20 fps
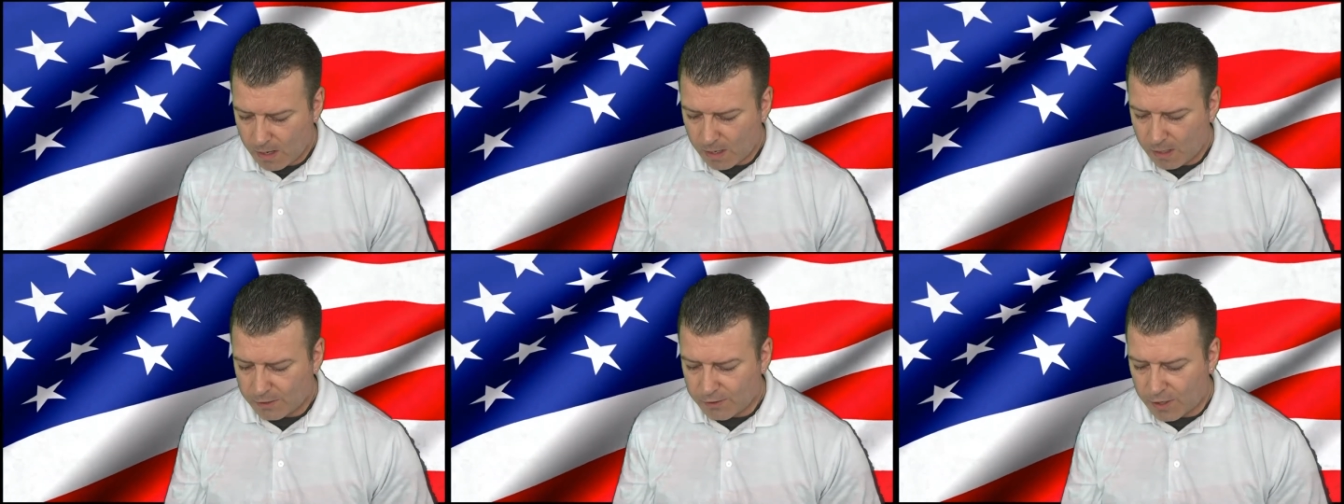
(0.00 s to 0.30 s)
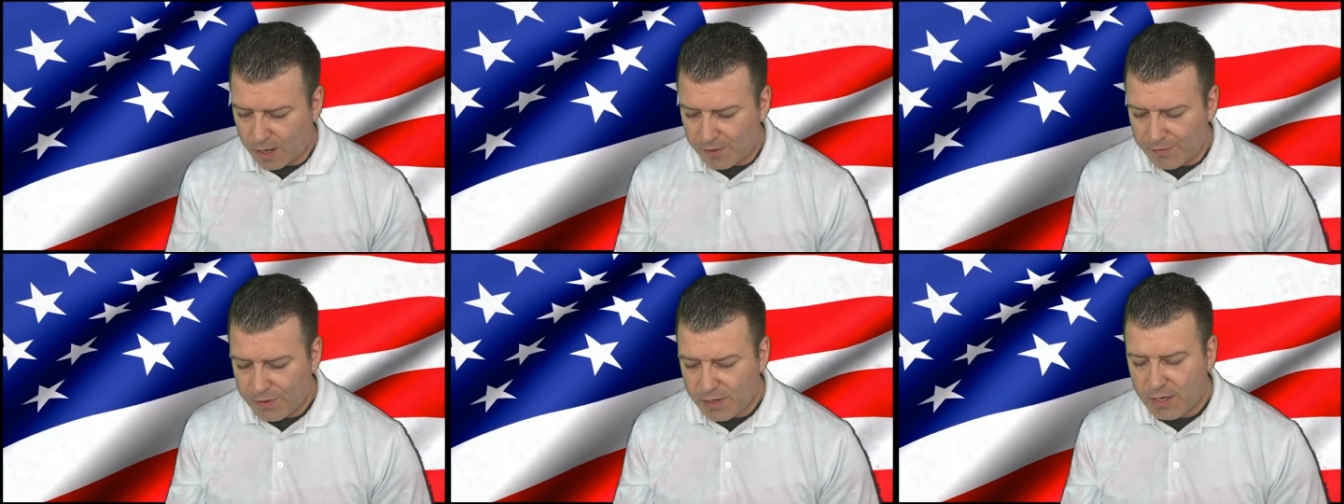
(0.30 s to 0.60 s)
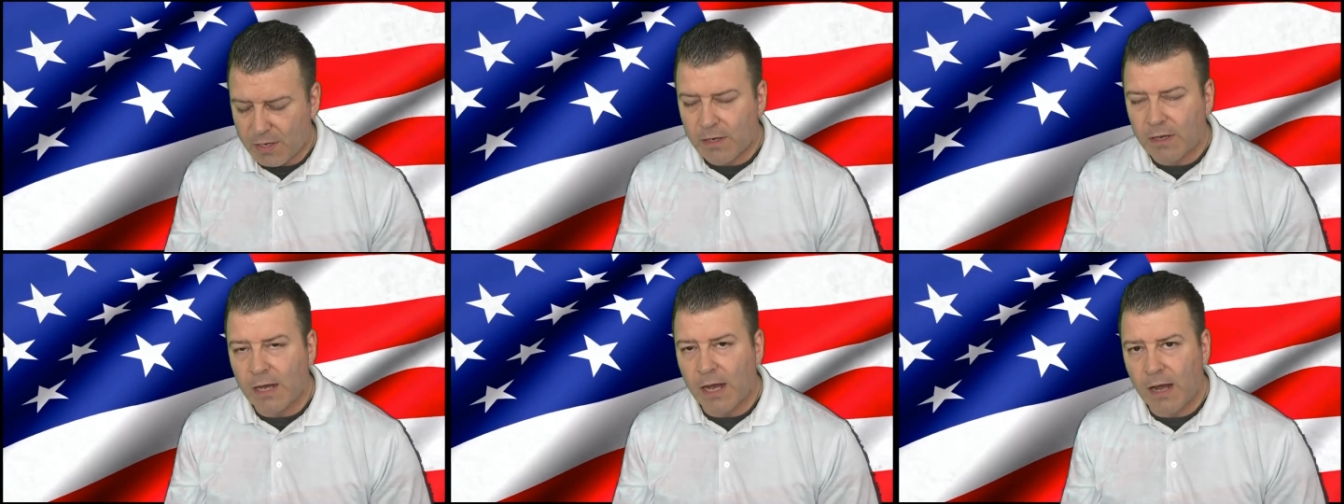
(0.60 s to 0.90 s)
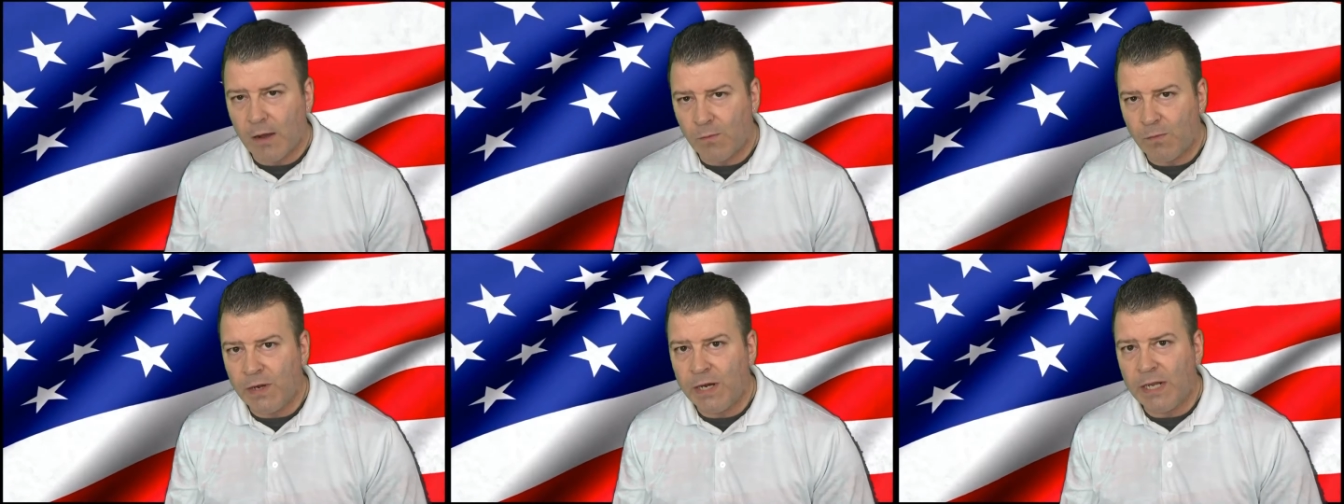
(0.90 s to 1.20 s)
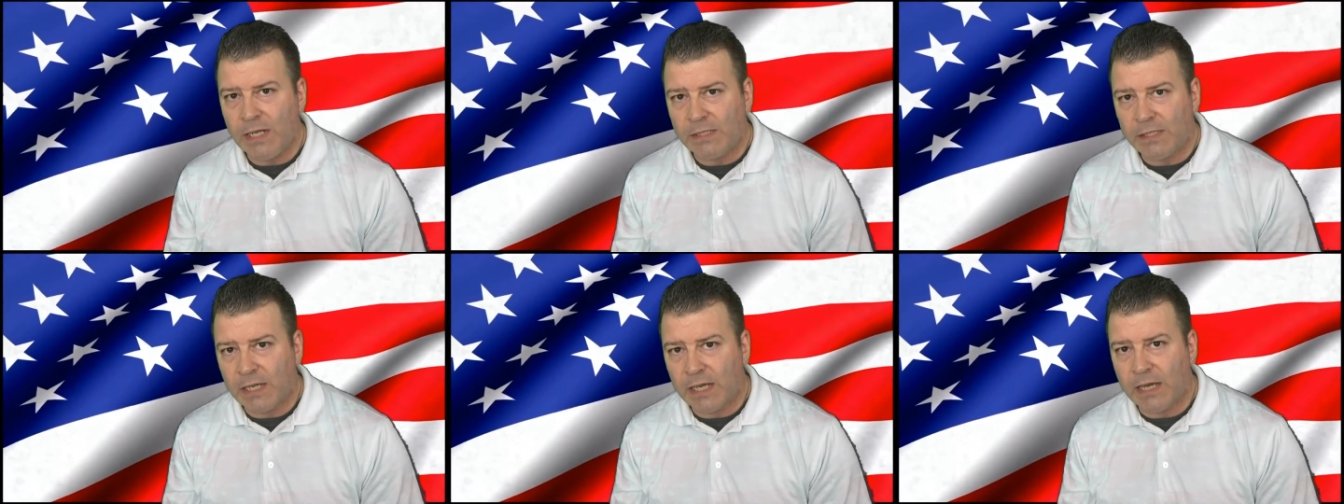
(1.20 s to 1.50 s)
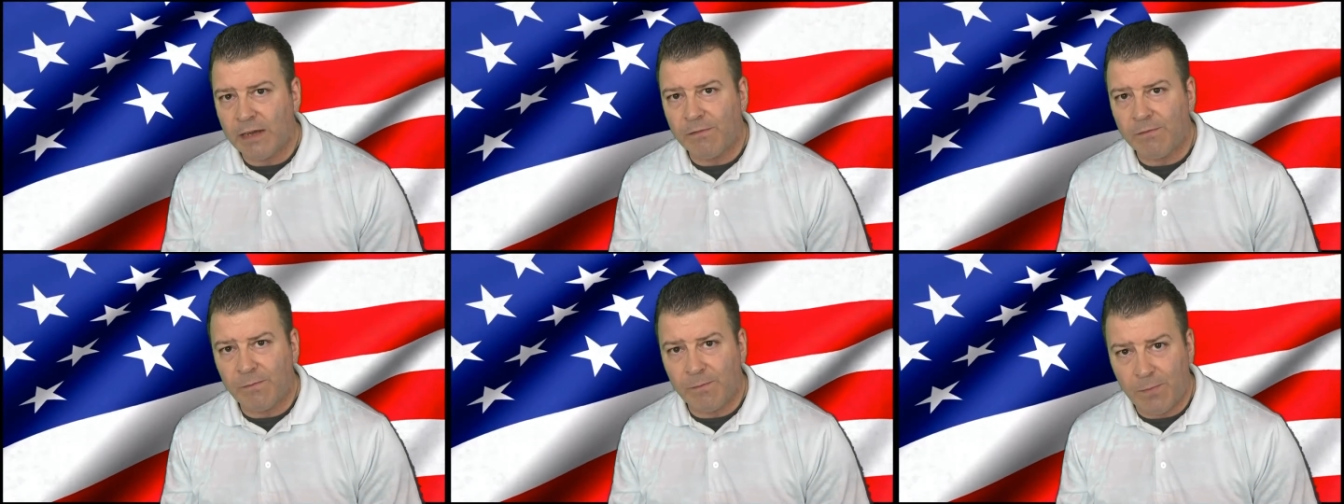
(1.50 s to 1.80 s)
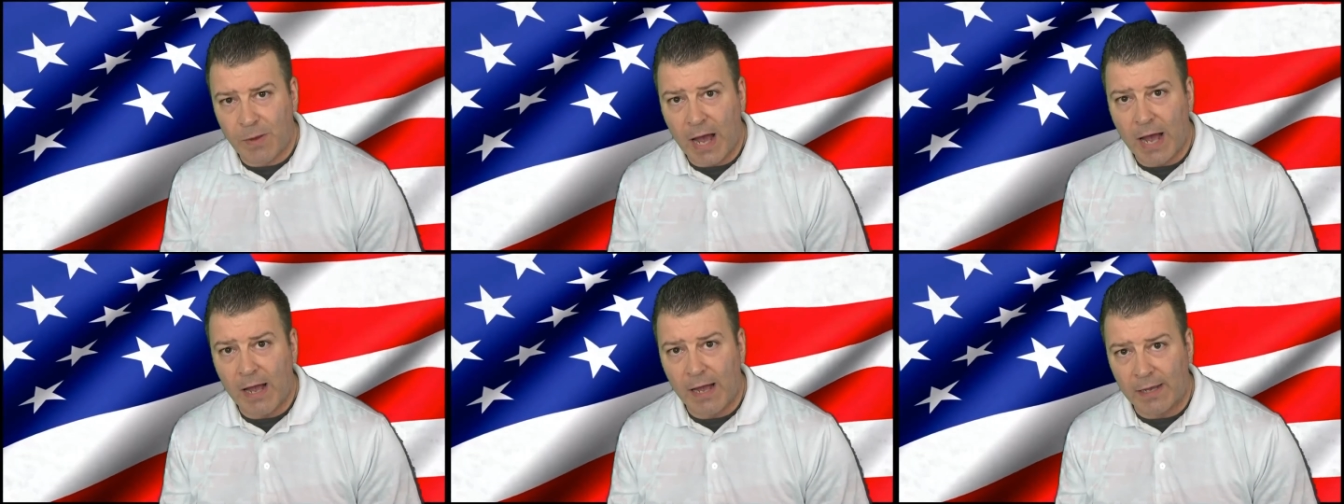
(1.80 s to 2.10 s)
So I think we need to give
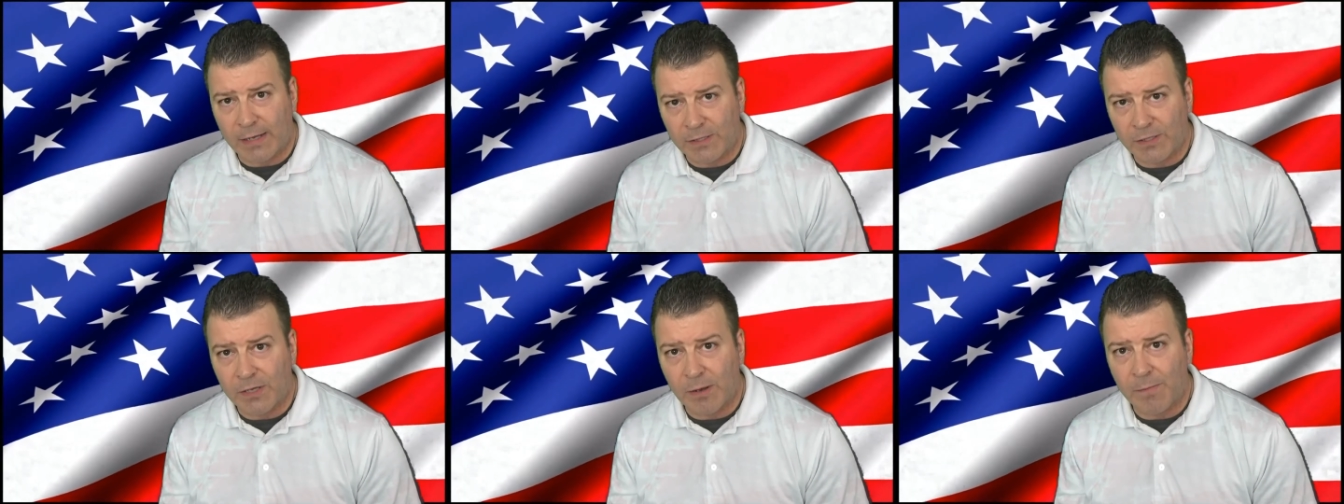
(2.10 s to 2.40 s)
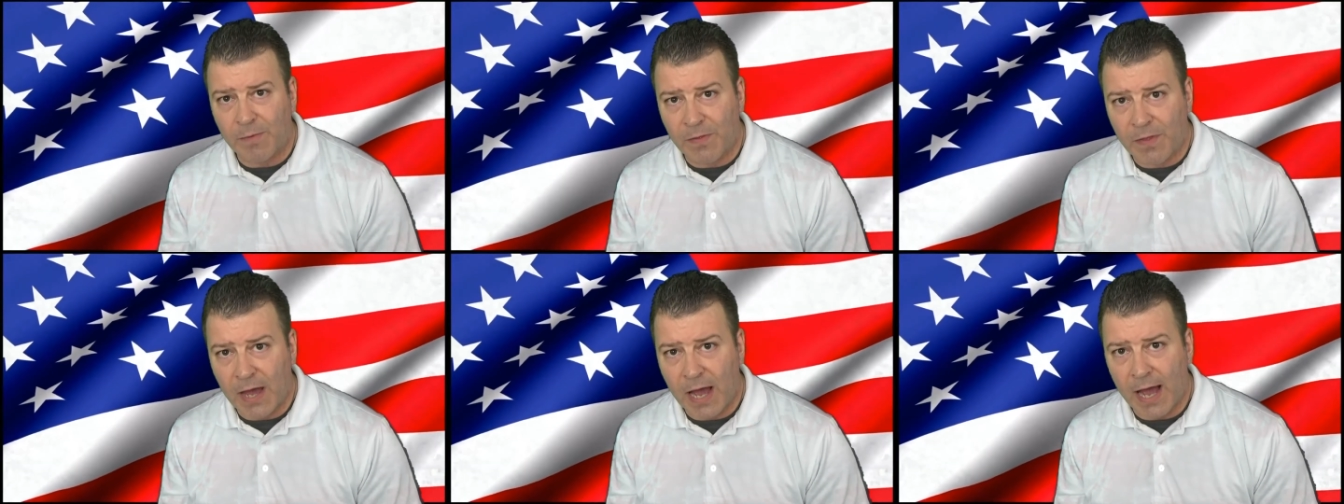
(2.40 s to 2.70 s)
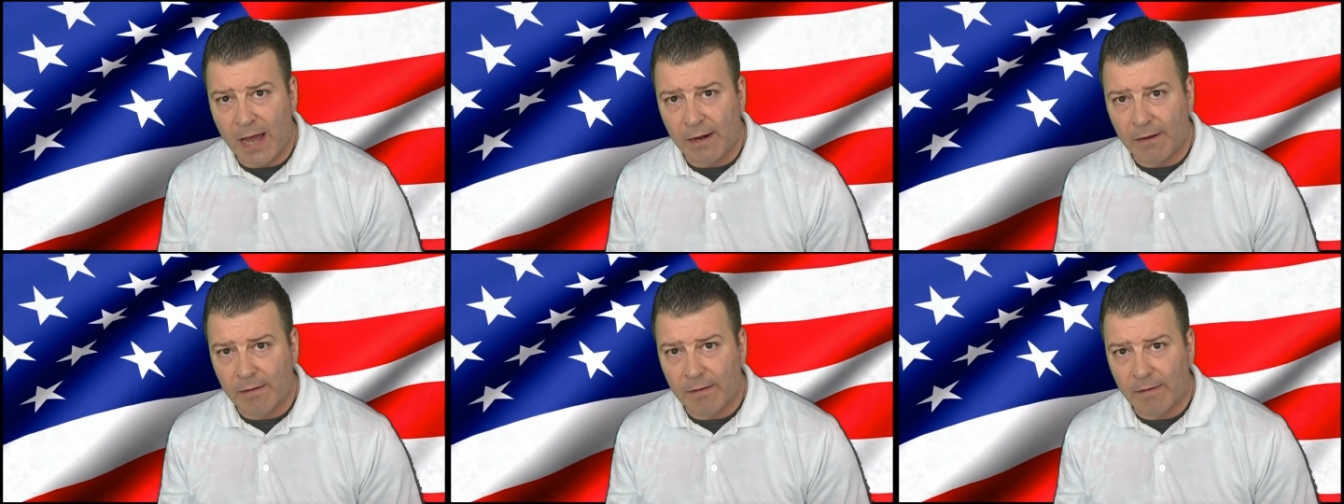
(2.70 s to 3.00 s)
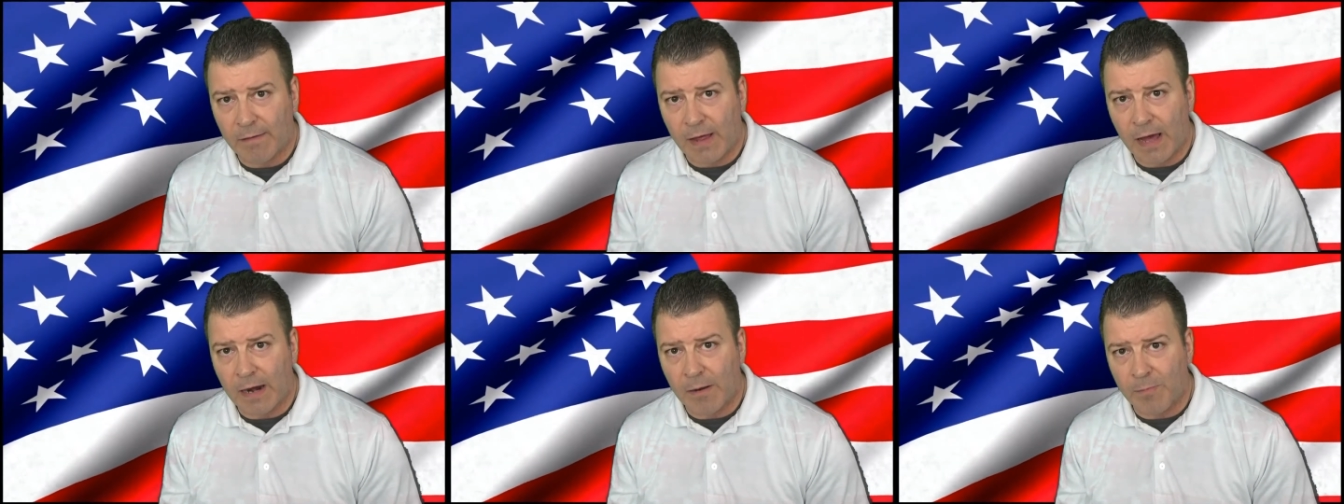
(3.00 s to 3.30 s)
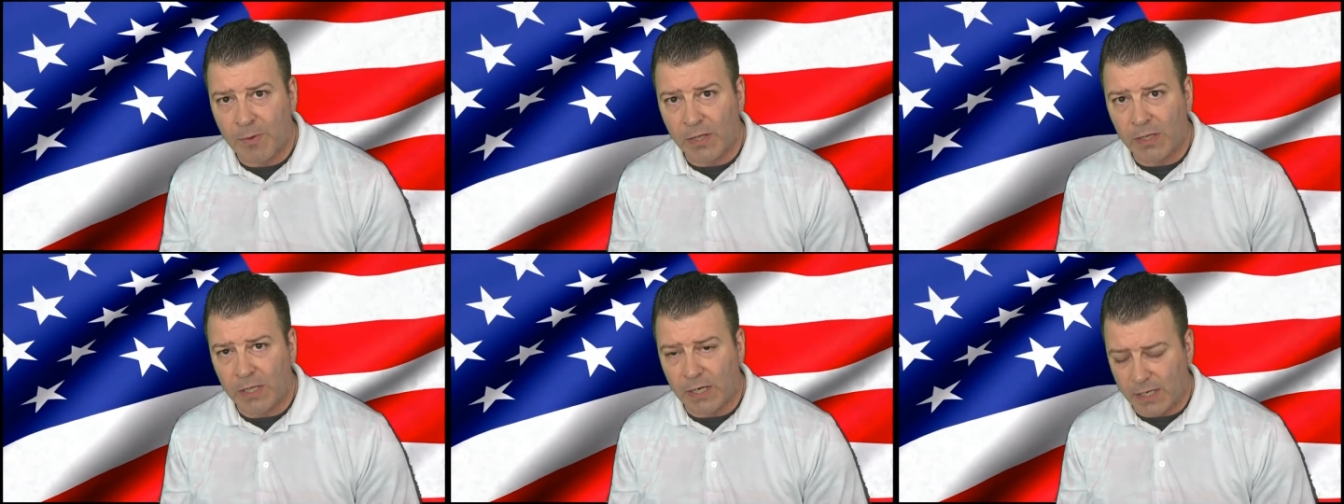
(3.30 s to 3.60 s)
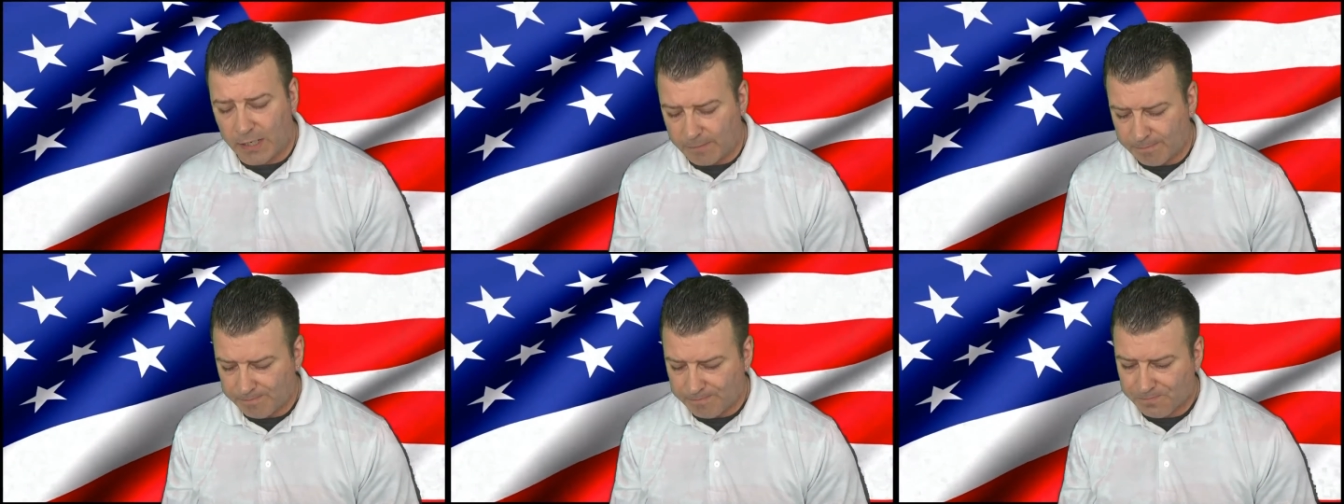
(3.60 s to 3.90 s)
back some of that ability.